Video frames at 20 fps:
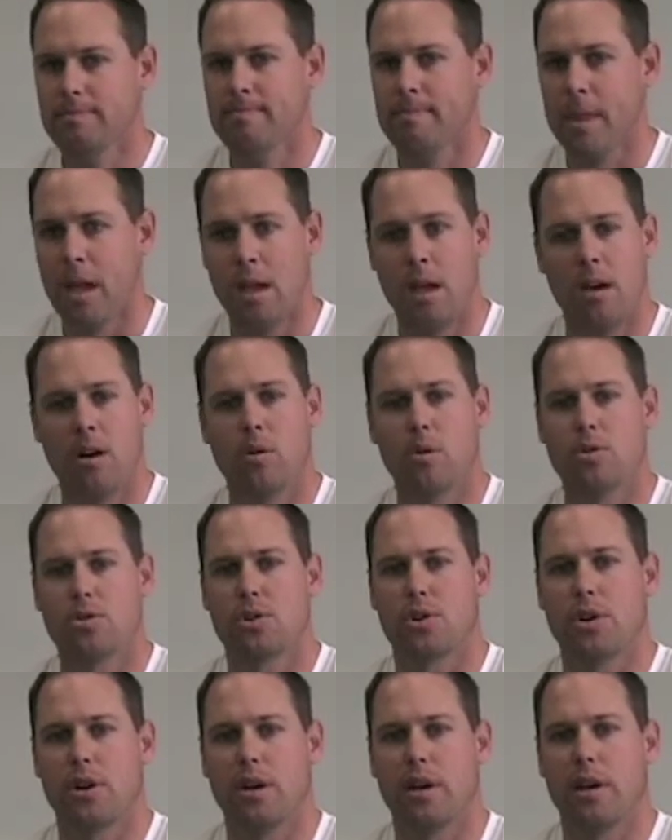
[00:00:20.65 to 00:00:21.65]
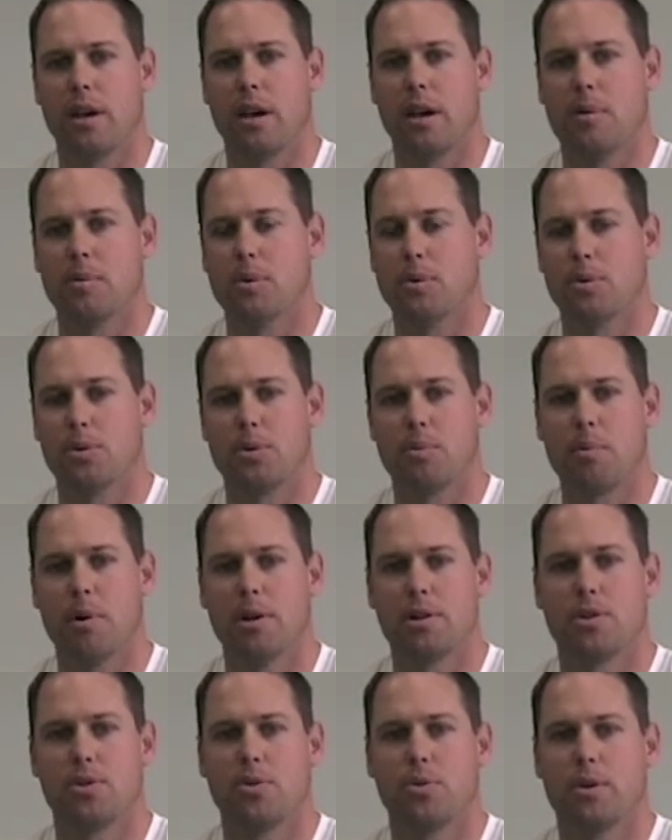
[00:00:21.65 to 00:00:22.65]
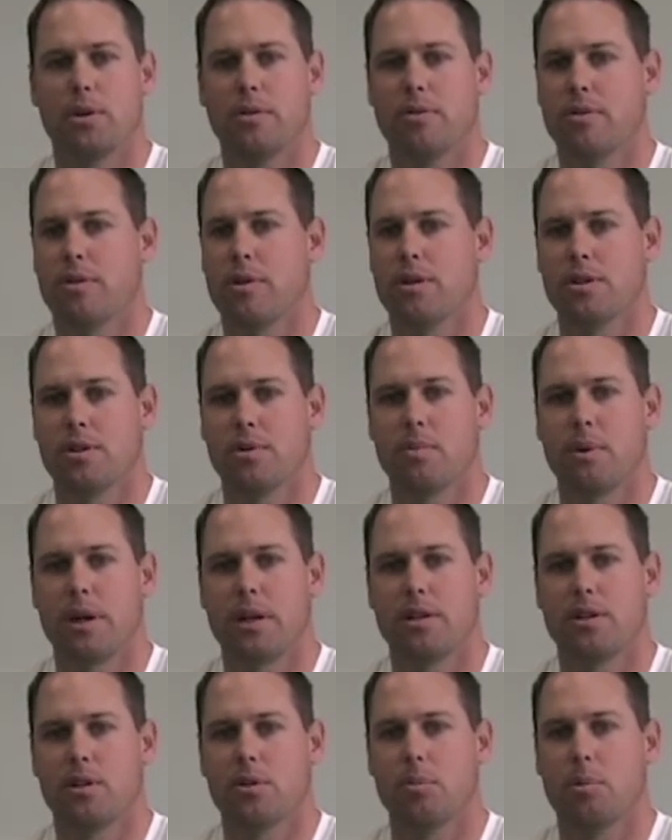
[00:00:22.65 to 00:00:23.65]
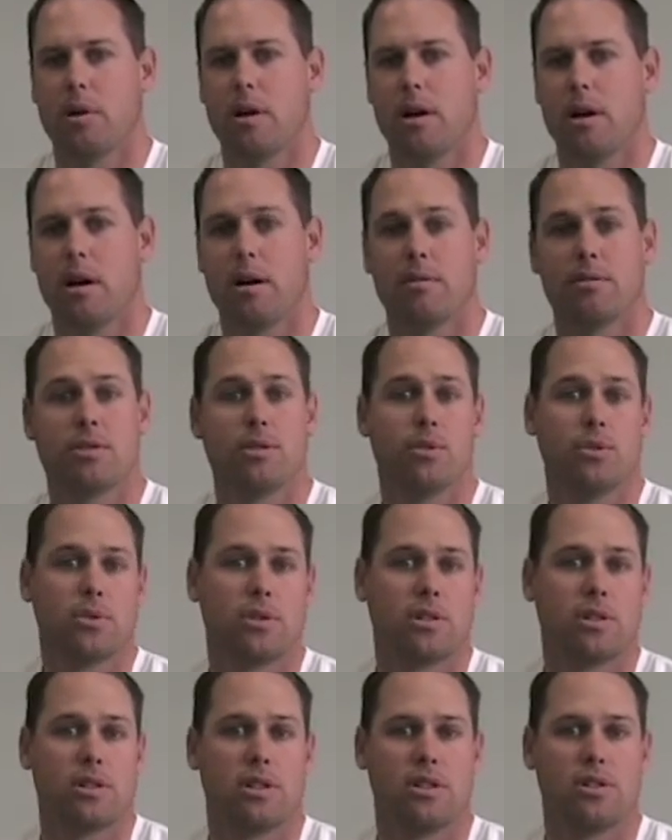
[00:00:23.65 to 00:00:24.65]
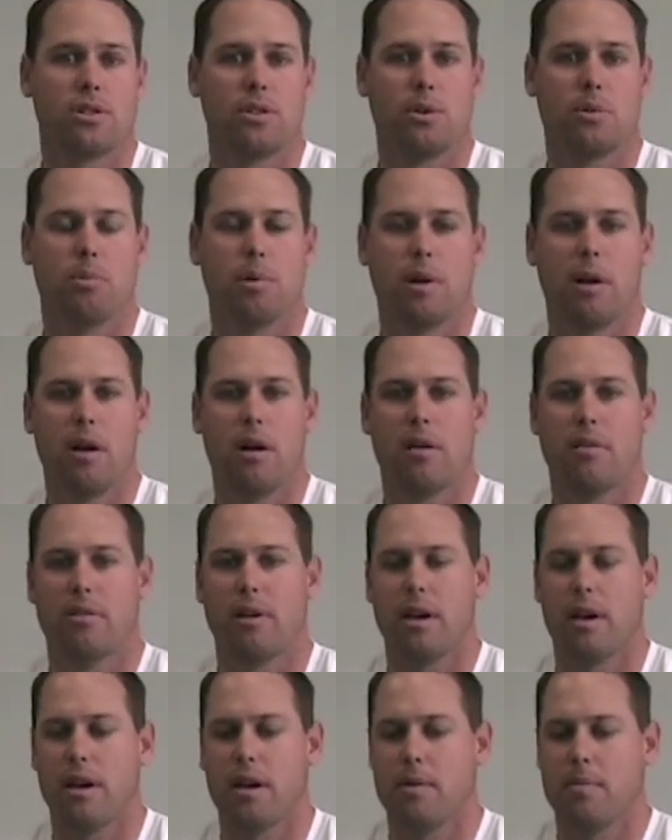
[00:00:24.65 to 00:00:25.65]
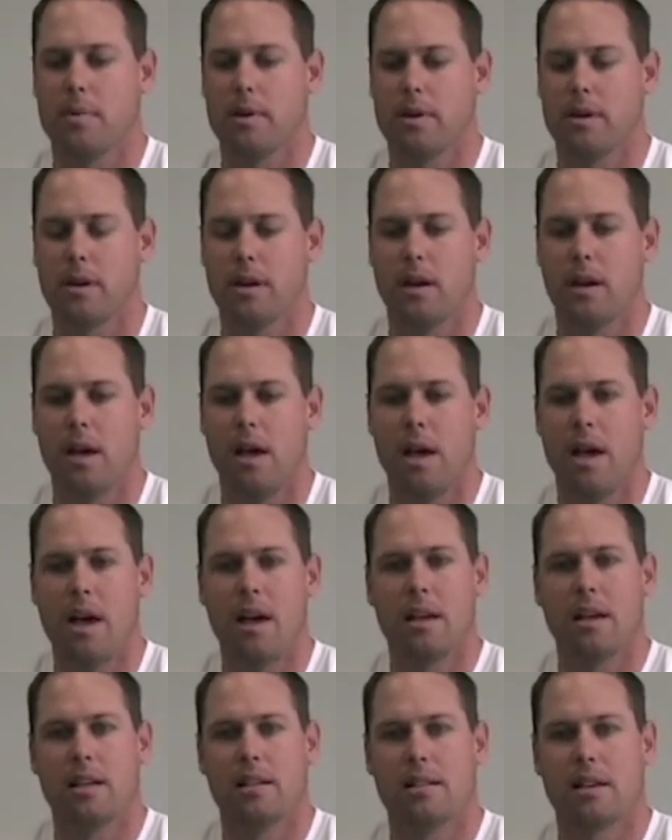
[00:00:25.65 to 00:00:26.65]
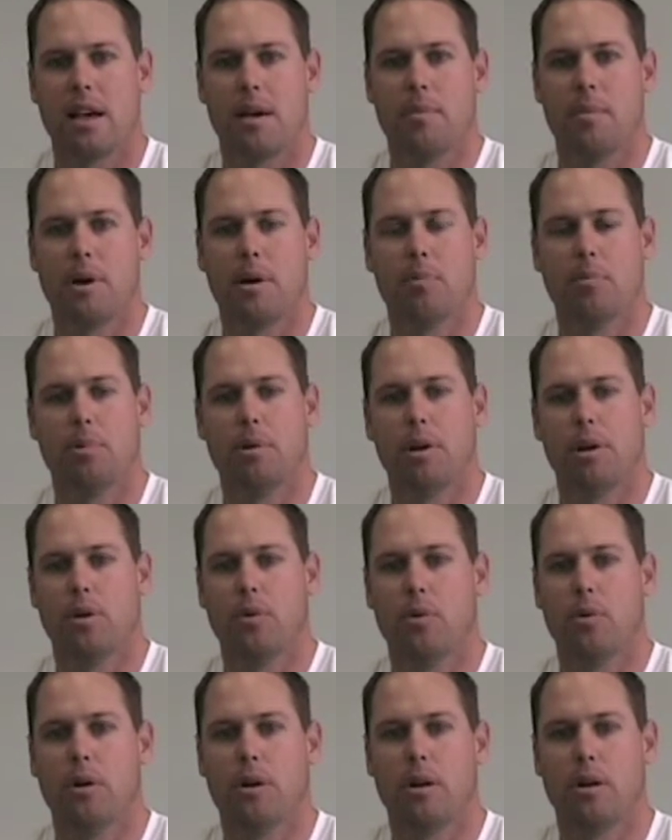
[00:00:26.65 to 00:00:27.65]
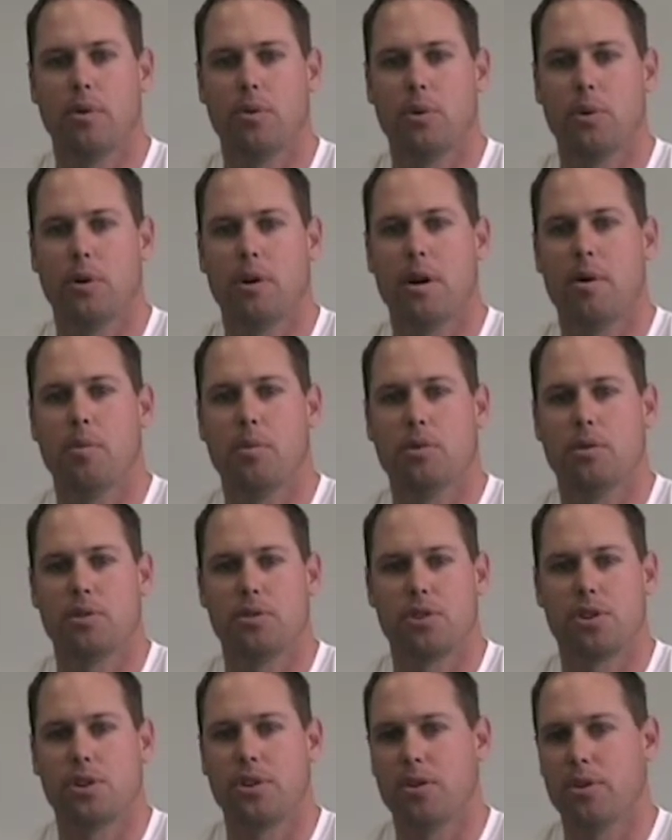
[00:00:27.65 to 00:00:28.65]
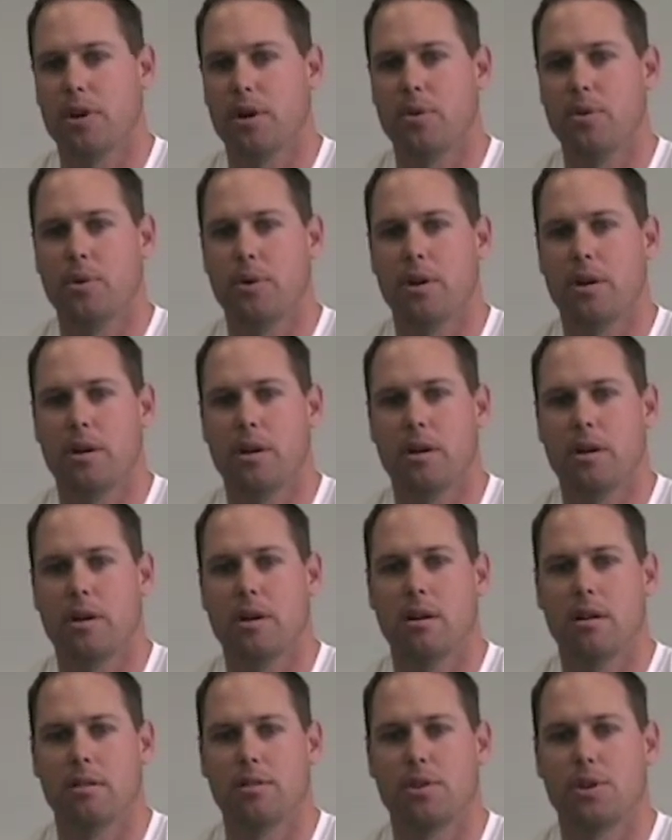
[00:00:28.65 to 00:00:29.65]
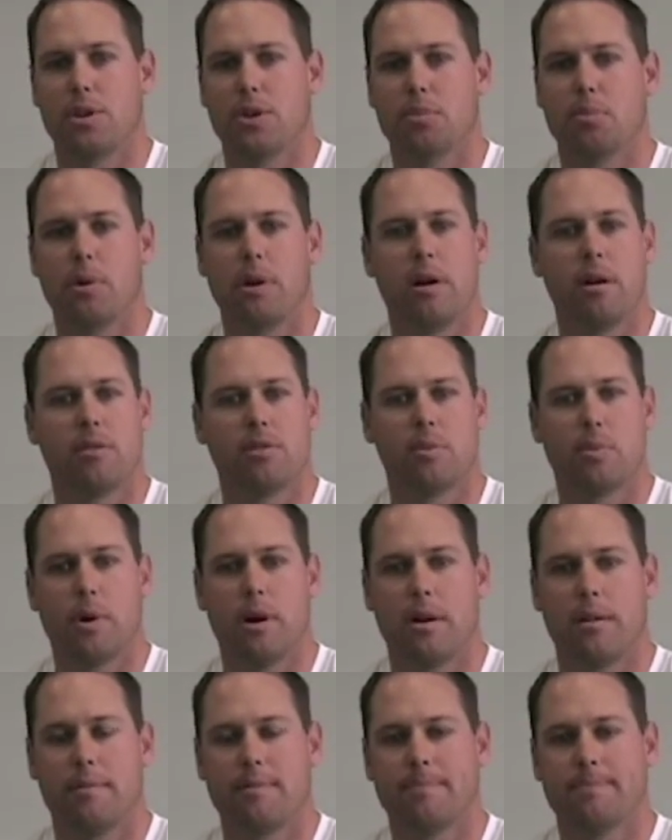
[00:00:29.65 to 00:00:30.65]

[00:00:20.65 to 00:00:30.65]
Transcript: It was a great game. It was a must-win for us to make it to the playoffs. So it was essentially a playoff game, and kids came out and played well, and we were able to secure that win and secure a playoff spot.